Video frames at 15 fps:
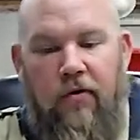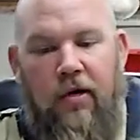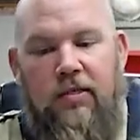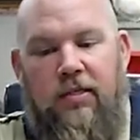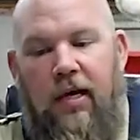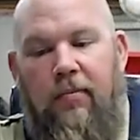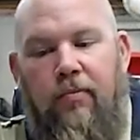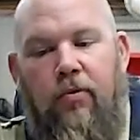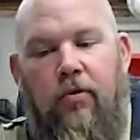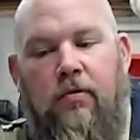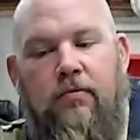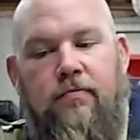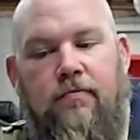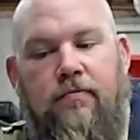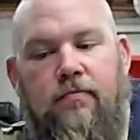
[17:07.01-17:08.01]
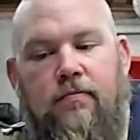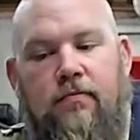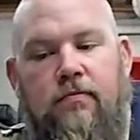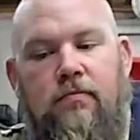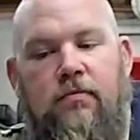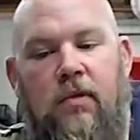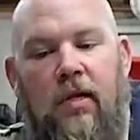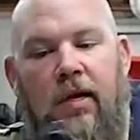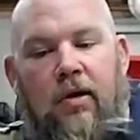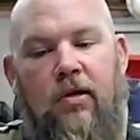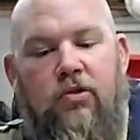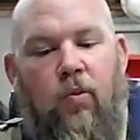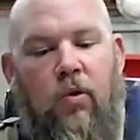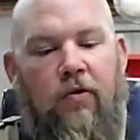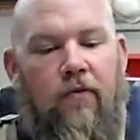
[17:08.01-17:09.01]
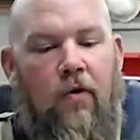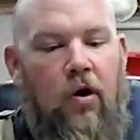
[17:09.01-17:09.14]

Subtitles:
For example, here's one of